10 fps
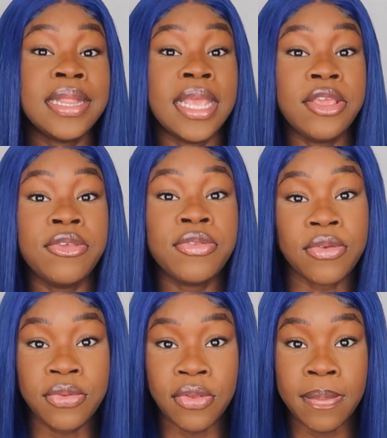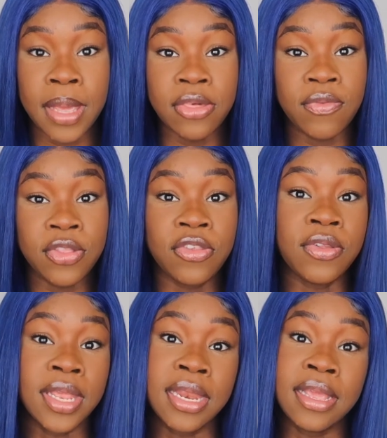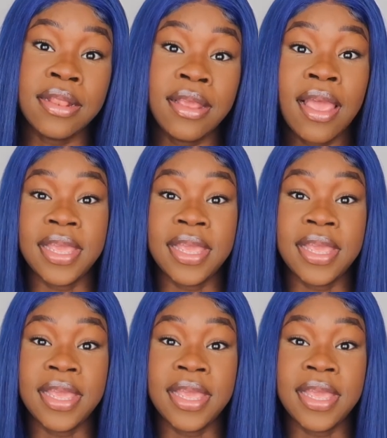thank you so much for tuning in.